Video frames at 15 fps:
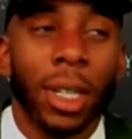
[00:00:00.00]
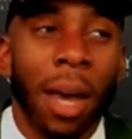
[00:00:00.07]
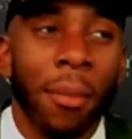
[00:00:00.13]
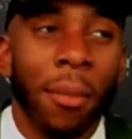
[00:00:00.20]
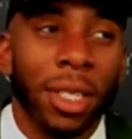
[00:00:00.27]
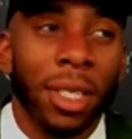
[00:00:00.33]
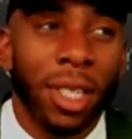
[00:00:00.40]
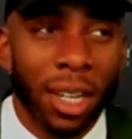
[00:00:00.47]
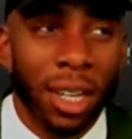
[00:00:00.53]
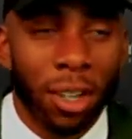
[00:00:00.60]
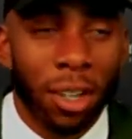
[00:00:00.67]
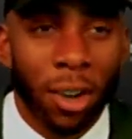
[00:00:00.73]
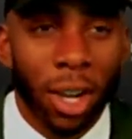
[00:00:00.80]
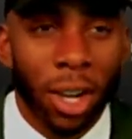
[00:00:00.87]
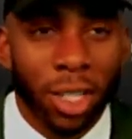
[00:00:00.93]
I mean, to answer
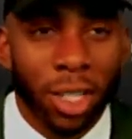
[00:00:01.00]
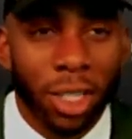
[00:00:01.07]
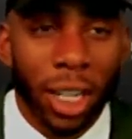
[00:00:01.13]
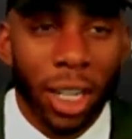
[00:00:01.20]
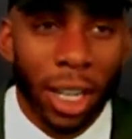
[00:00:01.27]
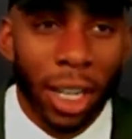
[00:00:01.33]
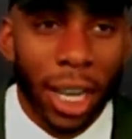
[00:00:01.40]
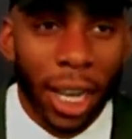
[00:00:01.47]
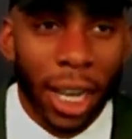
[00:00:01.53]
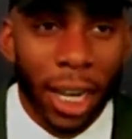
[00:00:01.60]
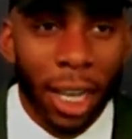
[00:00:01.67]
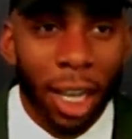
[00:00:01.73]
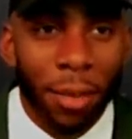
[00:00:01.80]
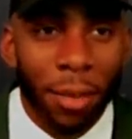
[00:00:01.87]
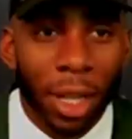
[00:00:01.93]
your question, yeah, it kind
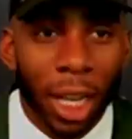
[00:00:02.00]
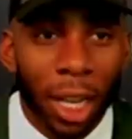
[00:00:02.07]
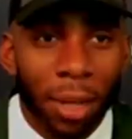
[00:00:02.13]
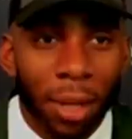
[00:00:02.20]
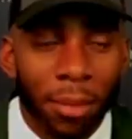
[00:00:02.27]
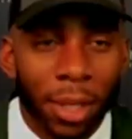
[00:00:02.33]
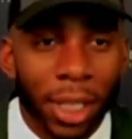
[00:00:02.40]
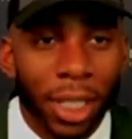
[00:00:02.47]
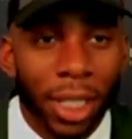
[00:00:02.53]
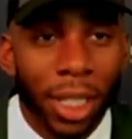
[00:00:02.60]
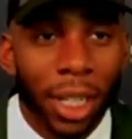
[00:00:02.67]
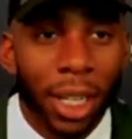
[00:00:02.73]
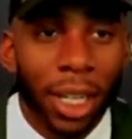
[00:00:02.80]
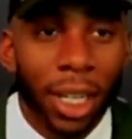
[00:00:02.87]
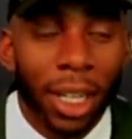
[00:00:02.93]
of helped me a lot, but
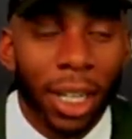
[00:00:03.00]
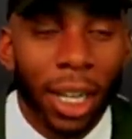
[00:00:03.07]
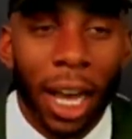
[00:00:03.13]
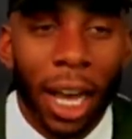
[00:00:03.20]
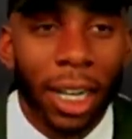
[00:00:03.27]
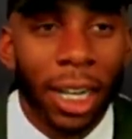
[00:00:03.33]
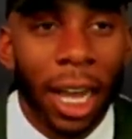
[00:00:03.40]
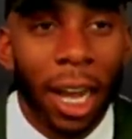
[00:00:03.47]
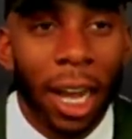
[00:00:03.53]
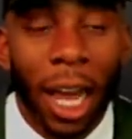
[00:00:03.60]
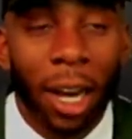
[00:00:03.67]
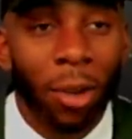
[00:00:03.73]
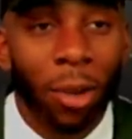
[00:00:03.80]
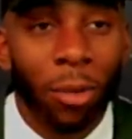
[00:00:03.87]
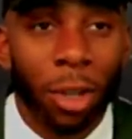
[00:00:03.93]
uh, not.
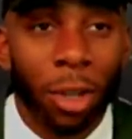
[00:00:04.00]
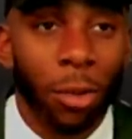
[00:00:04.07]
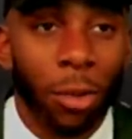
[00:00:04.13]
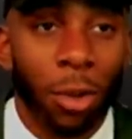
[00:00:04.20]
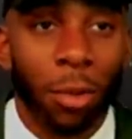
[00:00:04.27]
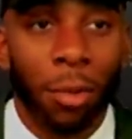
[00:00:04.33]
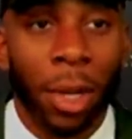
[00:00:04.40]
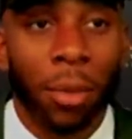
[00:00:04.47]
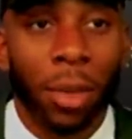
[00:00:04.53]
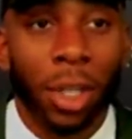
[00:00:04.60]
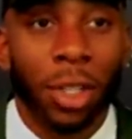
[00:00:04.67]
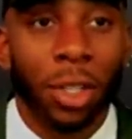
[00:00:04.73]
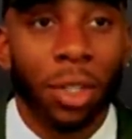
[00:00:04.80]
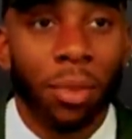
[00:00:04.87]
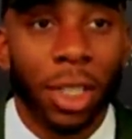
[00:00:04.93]
I don't really
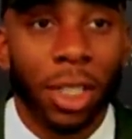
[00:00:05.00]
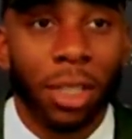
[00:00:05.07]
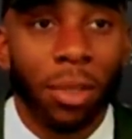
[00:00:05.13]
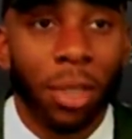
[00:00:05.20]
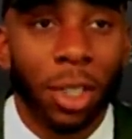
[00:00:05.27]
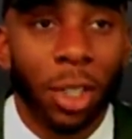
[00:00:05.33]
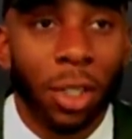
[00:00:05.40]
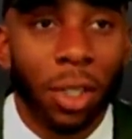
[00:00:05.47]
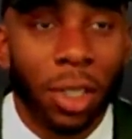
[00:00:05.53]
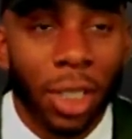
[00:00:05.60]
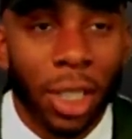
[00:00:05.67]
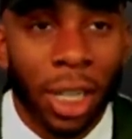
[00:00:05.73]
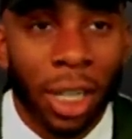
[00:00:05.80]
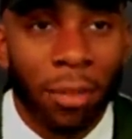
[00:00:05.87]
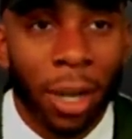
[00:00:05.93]
remember too much of, you know,
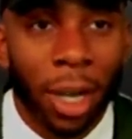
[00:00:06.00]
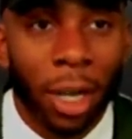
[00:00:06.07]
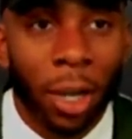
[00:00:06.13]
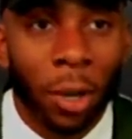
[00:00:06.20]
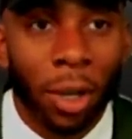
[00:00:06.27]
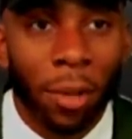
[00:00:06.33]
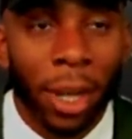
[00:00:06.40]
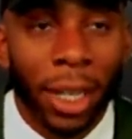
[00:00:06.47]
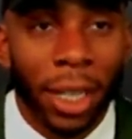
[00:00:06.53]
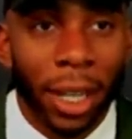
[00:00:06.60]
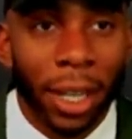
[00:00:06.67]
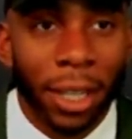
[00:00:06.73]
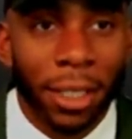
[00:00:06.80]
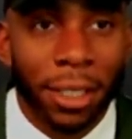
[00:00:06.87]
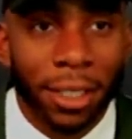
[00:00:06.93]
any of my quarterback
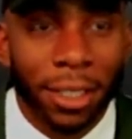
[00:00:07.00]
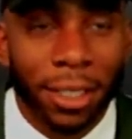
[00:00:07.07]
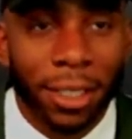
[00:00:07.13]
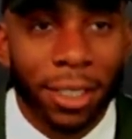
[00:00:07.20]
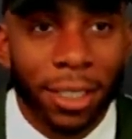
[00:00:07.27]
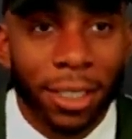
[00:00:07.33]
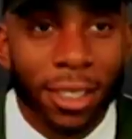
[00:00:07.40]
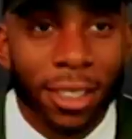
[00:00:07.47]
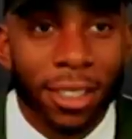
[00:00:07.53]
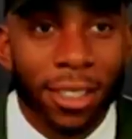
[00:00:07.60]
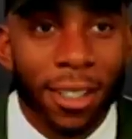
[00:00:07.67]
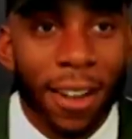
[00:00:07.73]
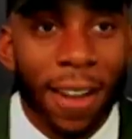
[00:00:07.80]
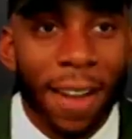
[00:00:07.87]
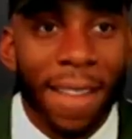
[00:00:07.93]
days.
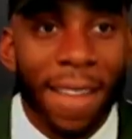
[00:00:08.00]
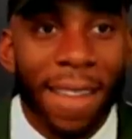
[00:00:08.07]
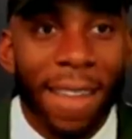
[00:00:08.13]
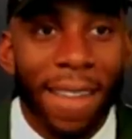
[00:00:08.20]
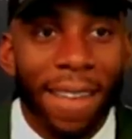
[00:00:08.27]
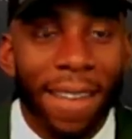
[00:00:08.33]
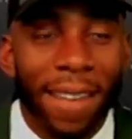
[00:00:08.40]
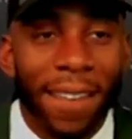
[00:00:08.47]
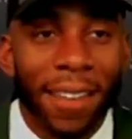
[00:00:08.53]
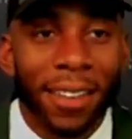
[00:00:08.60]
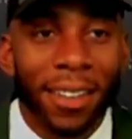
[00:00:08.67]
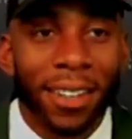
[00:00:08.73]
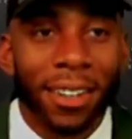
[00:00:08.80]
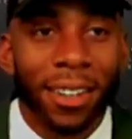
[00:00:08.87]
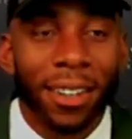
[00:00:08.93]
Right, right. Hey,
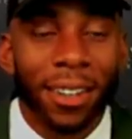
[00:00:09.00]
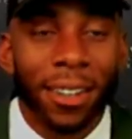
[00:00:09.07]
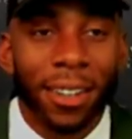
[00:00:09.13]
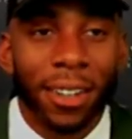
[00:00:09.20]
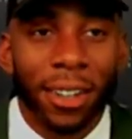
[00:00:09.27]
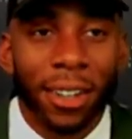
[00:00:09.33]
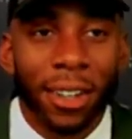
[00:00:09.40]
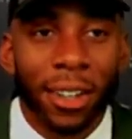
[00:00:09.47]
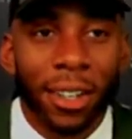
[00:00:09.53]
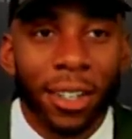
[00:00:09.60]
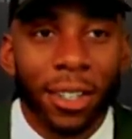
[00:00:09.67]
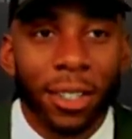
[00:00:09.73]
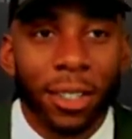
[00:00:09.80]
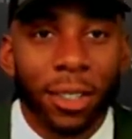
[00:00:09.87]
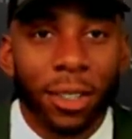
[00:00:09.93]
and then another
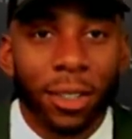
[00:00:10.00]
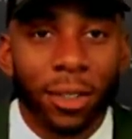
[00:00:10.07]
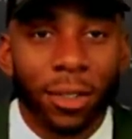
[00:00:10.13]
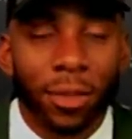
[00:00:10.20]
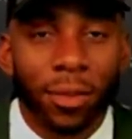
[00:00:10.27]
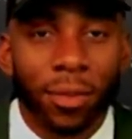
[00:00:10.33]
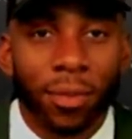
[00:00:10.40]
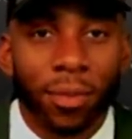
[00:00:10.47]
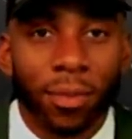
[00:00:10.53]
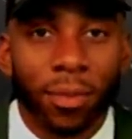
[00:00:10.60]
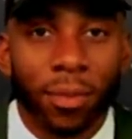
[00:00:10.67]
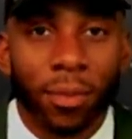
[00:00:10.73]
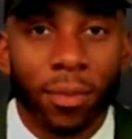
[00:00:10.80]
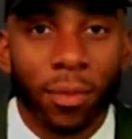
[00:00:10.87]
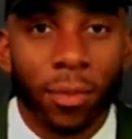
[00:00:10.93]
thing that um, you
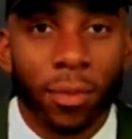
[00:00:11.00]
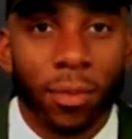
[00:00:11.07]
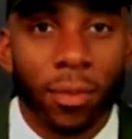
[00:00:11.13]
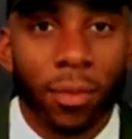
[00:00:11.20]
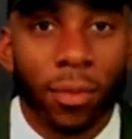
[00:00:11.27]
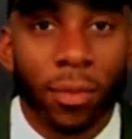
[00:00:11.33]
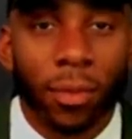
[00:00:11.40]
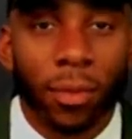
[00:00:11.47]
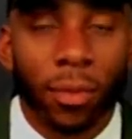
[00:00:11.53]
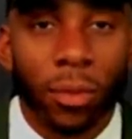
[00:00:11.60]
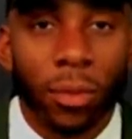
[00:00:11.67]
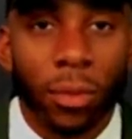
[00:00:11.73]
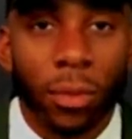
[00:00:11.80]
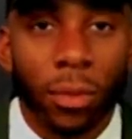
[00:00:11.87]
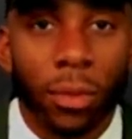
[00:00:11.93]
know, uh, Coach
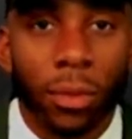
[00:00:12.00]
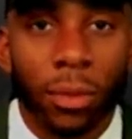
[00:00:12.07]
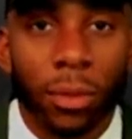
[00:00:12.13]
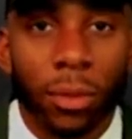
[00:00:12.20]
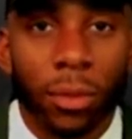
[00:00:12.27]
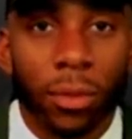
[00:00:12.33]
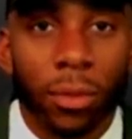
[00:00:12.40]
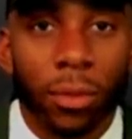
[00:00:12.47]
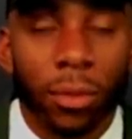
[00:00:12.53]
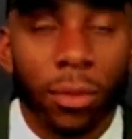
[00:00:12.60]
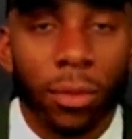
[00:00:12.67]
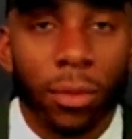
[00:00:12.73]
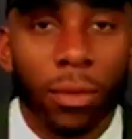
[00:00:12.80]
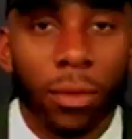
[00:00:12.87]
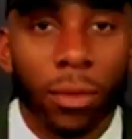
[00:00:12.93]
Mullen talked to us
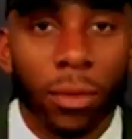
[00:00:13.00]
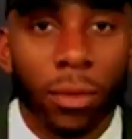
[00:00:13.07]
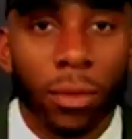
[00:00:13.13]
about.